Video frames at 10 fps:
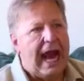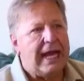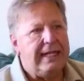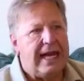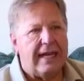
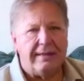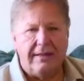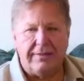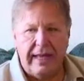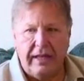And yet
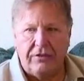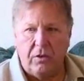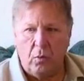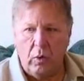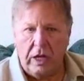the things
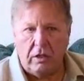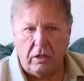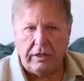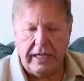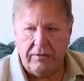that we're
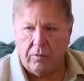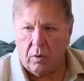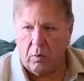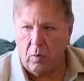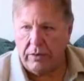looking
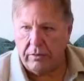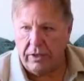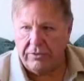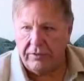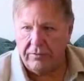for, whether
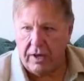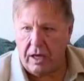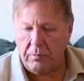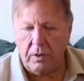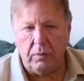it's
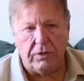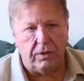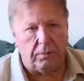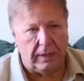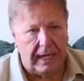involvement with
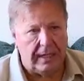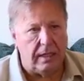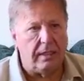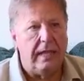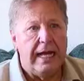the
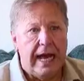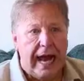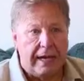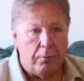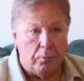planet
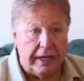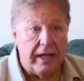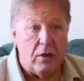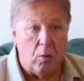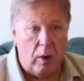and
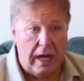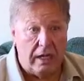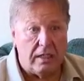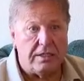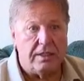bringing
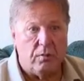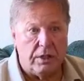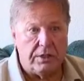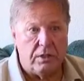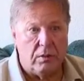awareness of
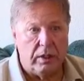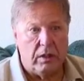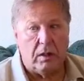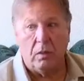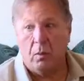what's
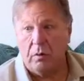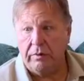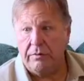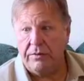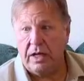going on and what
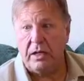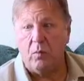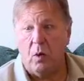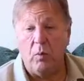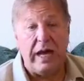we've done
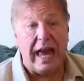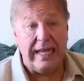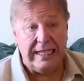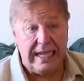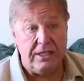and what we
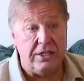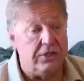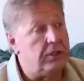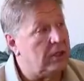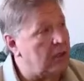need to
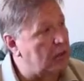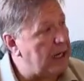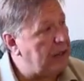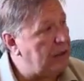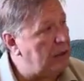do to
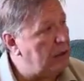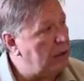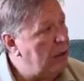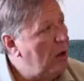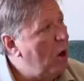correct
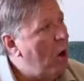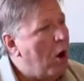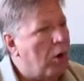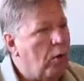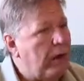
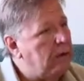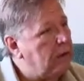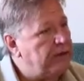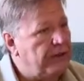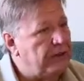it, or
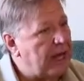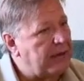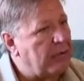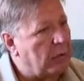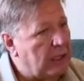whether it's
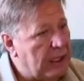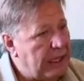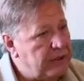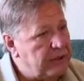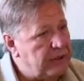inside of a
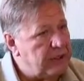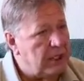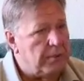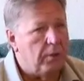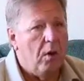
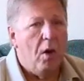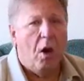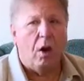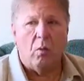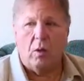relationship,
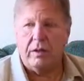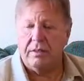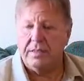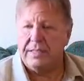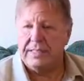or
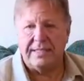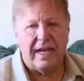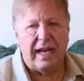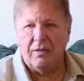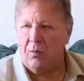whether it's
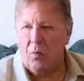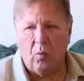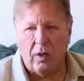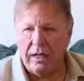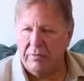inside of
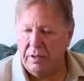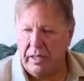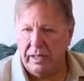whatever it